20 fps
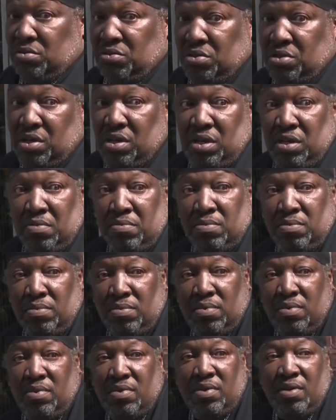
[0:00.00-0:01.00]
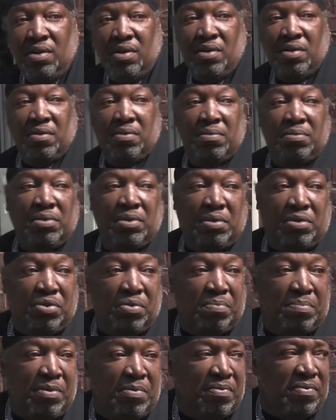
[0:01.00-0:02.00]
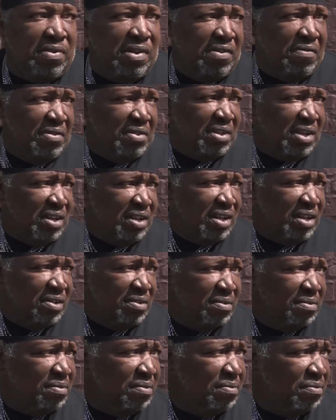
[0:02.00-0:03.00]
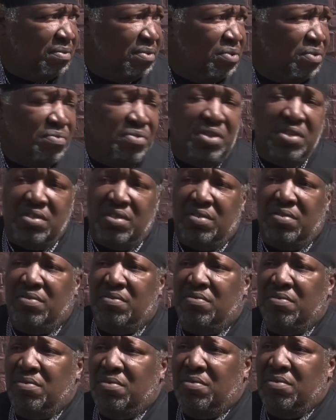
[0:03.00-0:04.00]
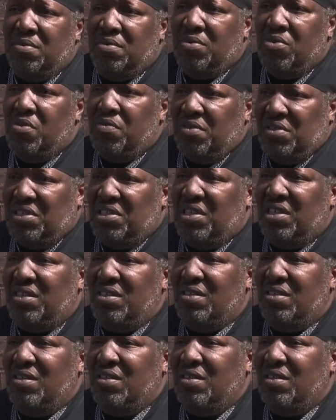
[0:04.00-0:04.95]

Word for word: It's a shame. They're shooting people for everything now, for no reason. Oh, a chain?